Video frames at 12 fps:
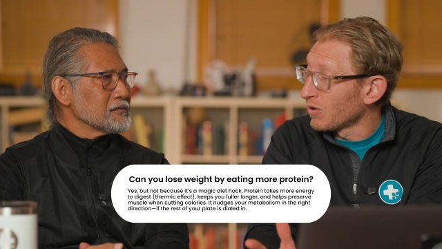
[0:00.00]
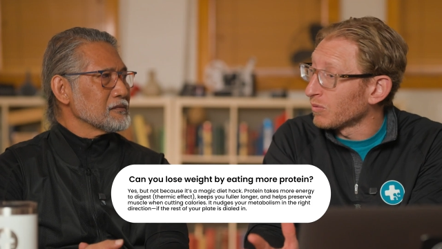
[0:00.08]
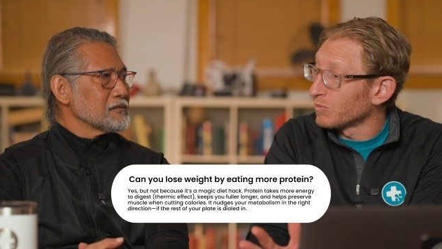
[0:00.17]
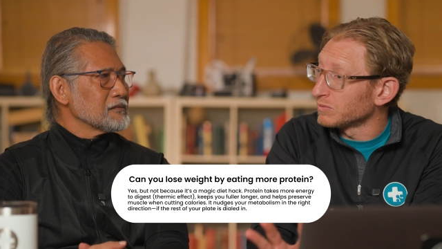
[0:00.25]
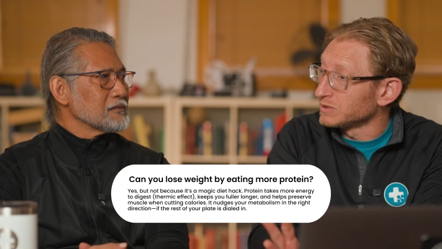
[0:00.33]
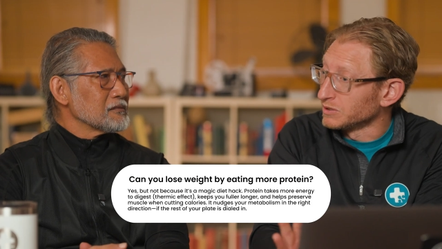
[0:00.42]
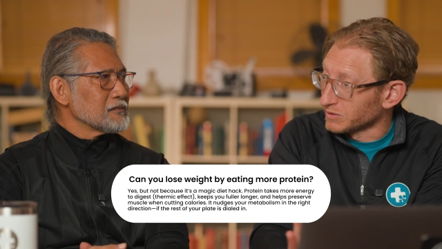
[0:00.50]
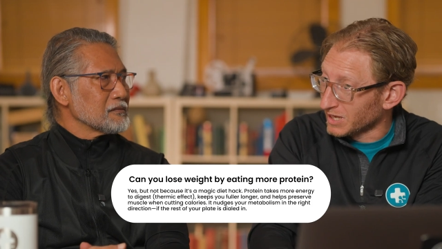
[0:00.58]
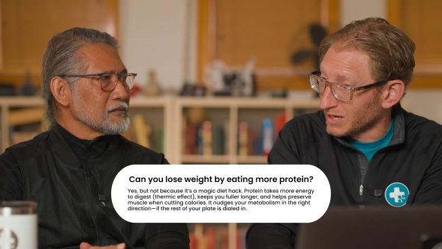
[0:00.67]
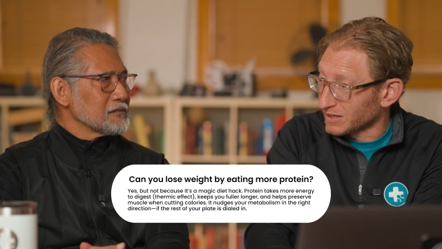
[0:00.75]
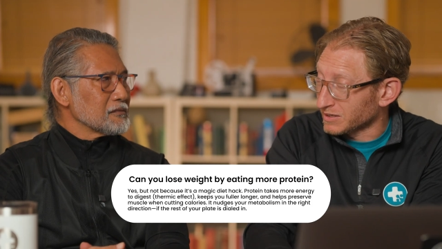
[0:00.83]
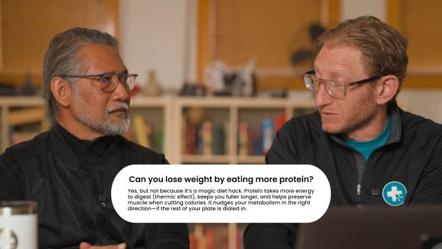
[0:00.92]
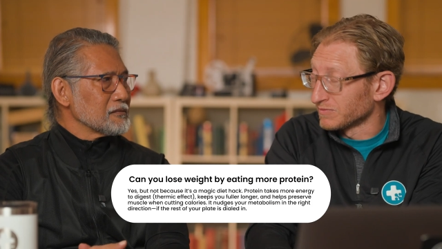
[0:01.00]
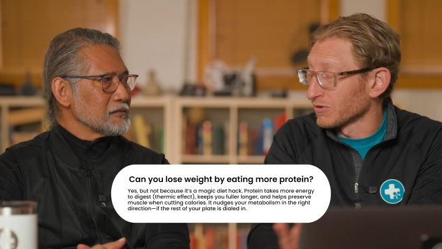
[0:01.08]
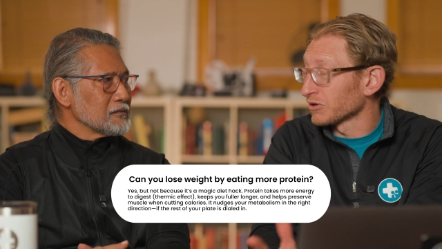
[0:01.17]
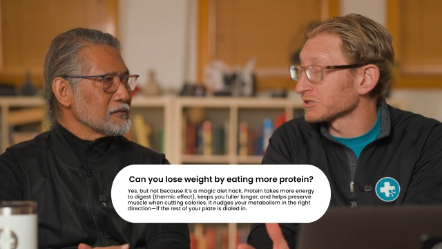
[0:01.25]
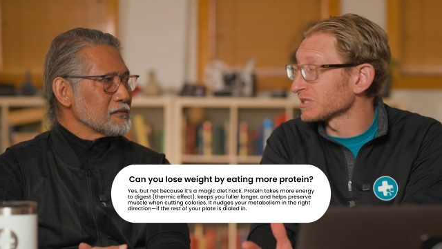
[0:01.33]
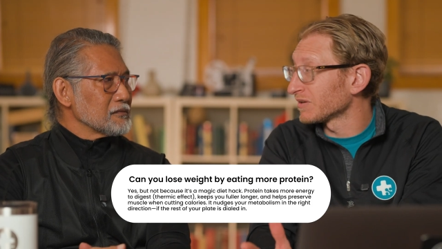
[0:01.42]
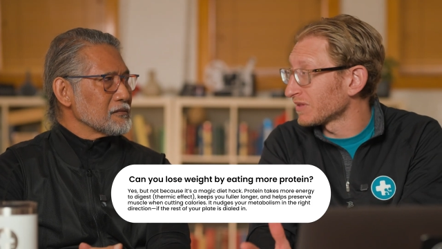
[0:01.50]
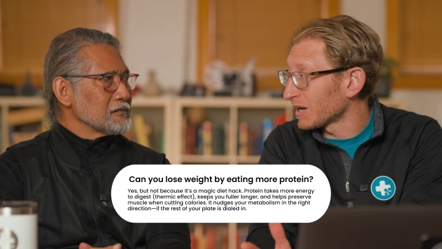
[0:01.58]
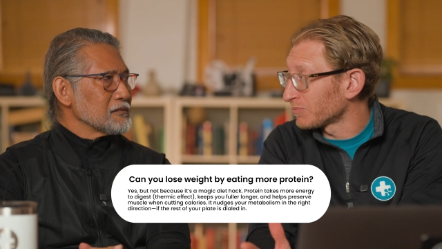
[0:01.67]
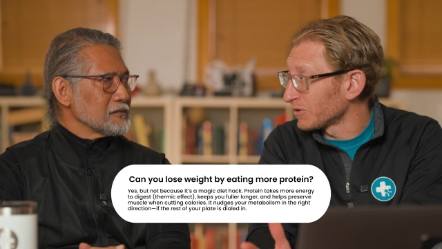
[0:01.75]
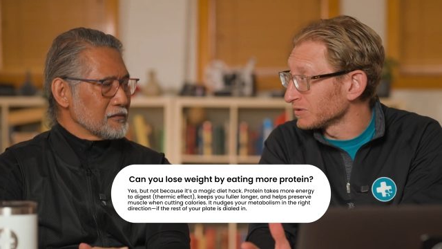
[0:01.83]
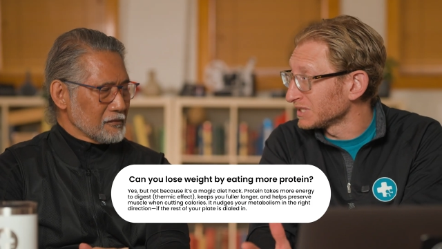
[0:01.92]
Speaker 1: -hmm. you'll get a conversion of
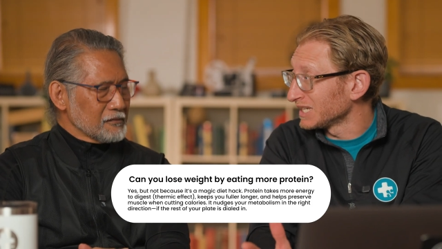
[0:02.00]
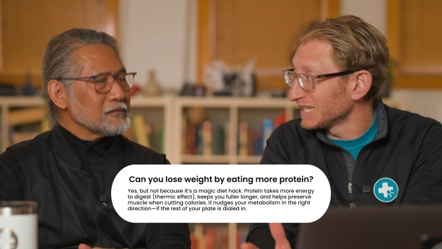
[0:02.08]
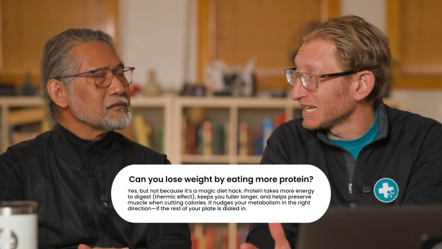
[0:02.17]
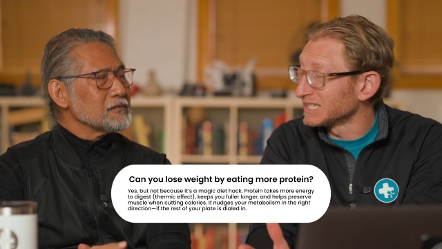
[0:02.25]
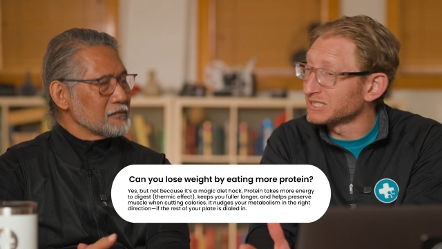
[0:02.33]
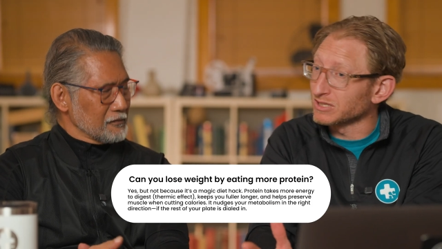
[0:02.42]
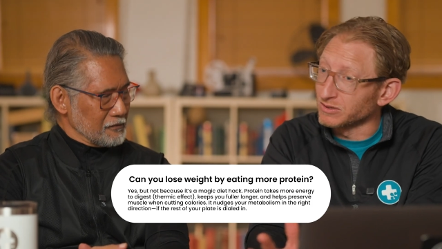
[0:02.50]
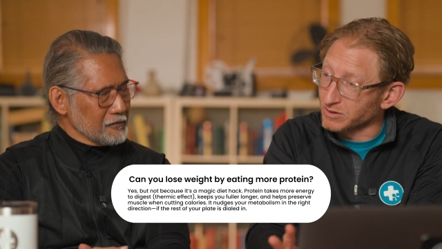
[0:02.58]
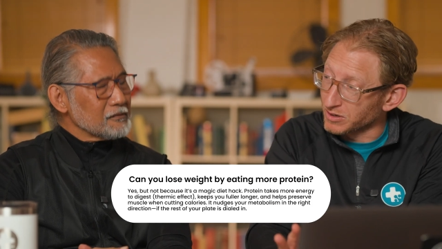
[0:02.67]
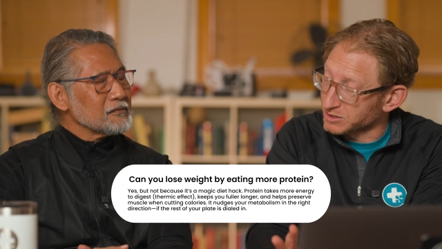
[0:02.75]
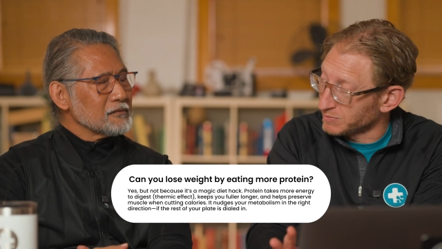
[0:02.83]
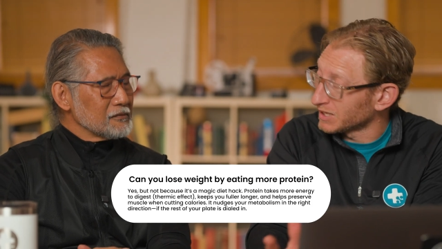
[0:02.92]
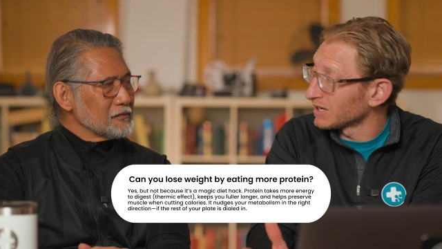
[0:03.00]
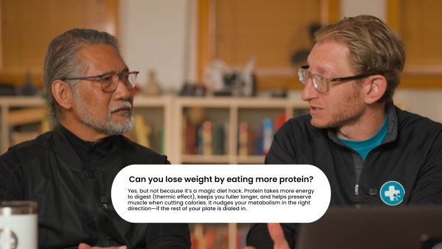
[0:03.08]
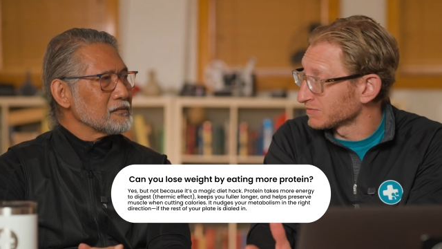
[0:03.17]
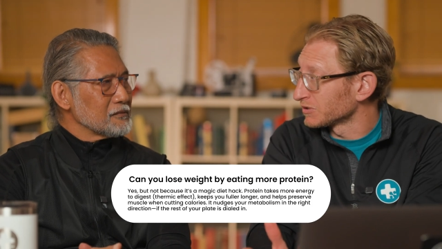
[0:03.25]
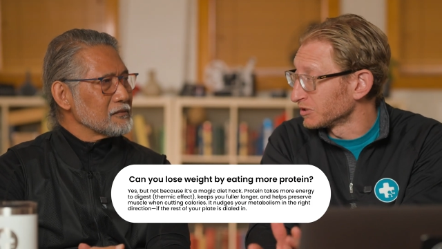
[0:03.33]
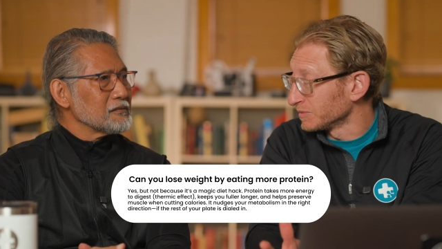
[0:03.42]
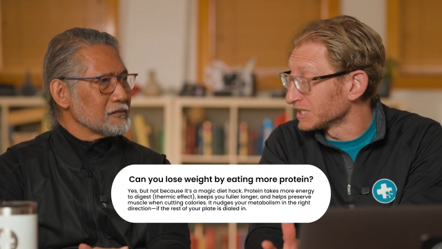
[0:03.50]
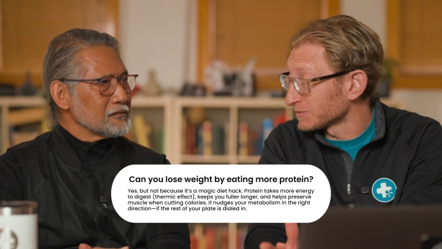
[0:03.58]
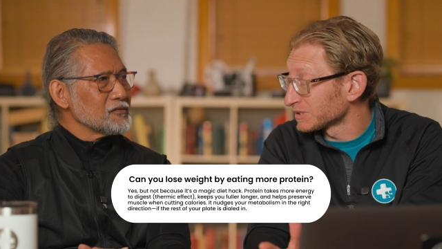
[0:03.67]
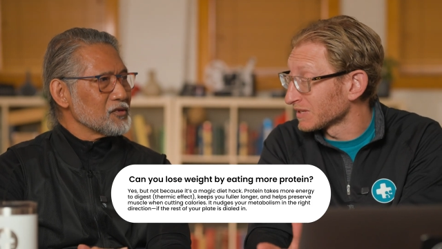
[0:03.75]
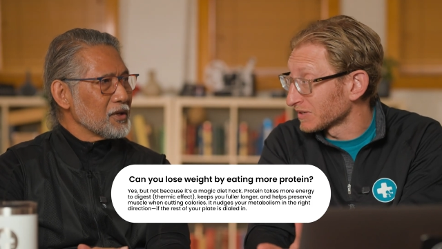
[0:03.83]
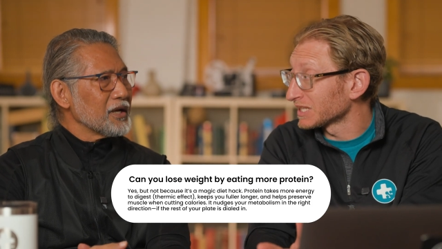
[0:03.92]
that protein mm -hmm. into glucose mm -hmm. because of
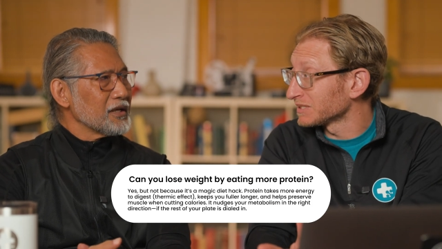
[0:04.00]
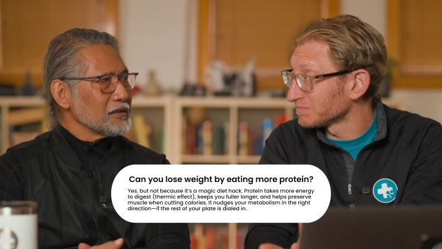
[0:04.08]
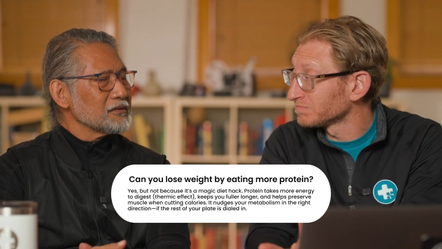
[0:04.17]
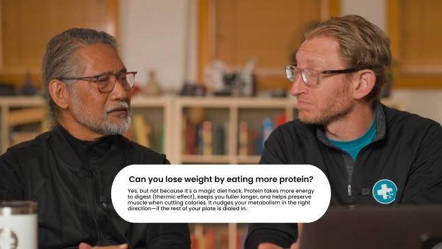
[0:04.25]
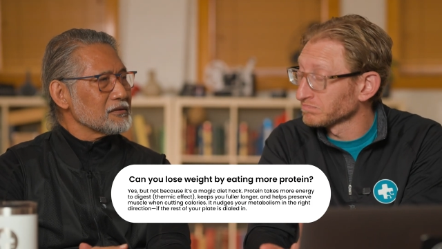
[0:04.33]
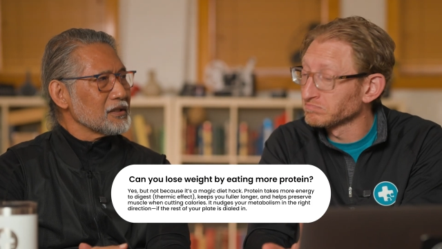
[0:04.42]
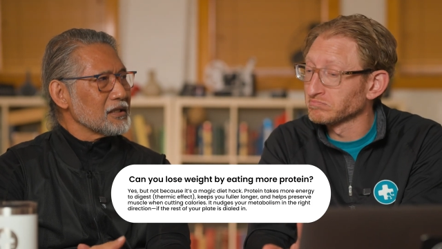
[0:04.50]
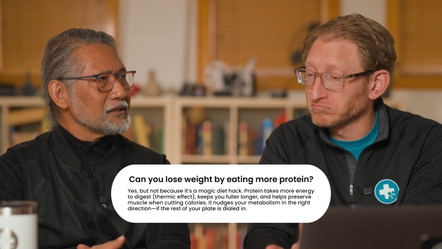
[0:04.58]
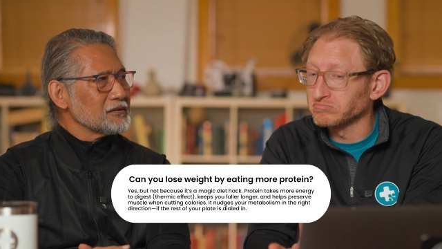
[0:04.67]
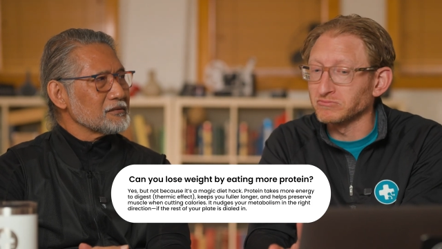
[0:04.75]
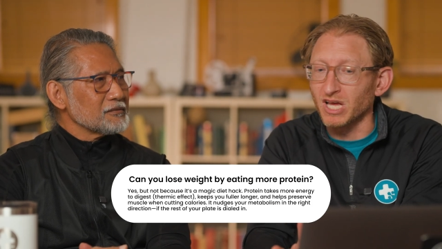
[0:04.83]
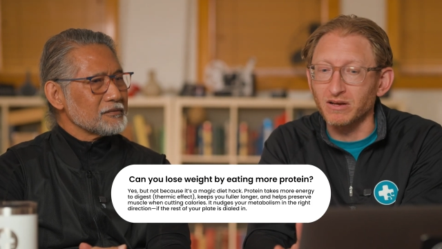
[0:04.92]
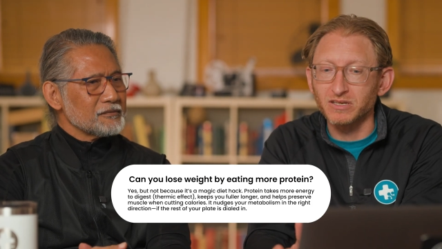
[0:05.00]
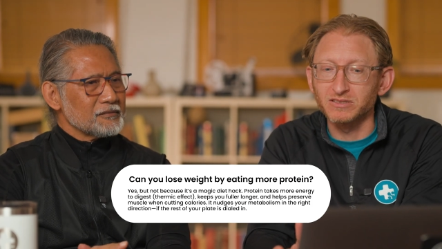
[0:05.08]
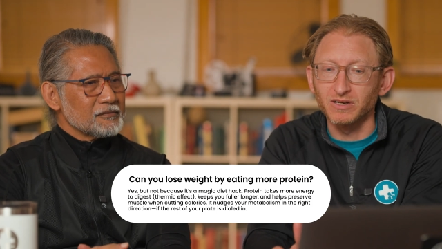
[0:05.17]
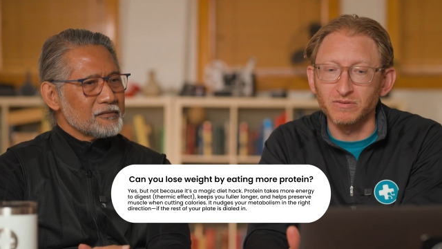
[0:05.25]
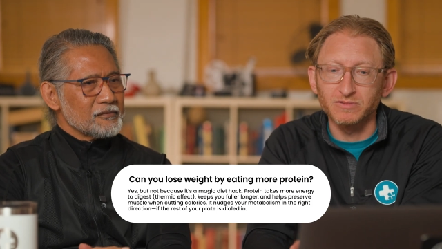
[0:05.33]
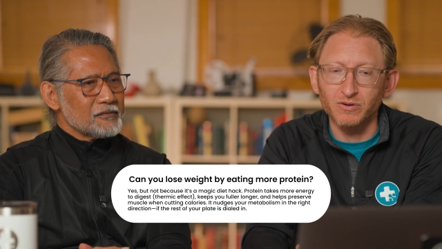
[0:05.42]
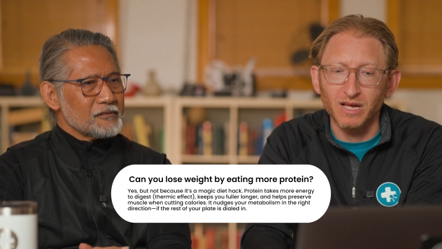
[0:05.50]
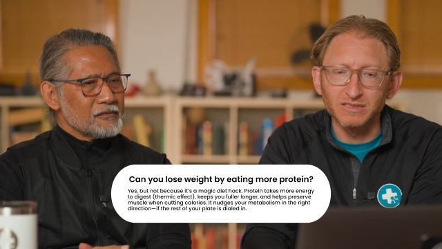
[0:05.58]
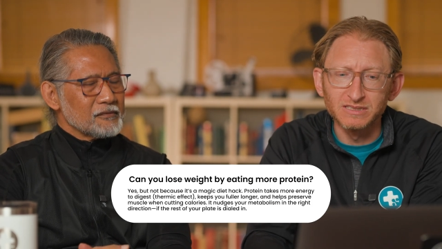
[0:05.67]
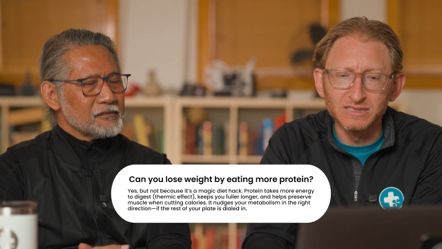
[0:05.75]
glutamine specifically. Right. Right. Yeah, good to know. Okay.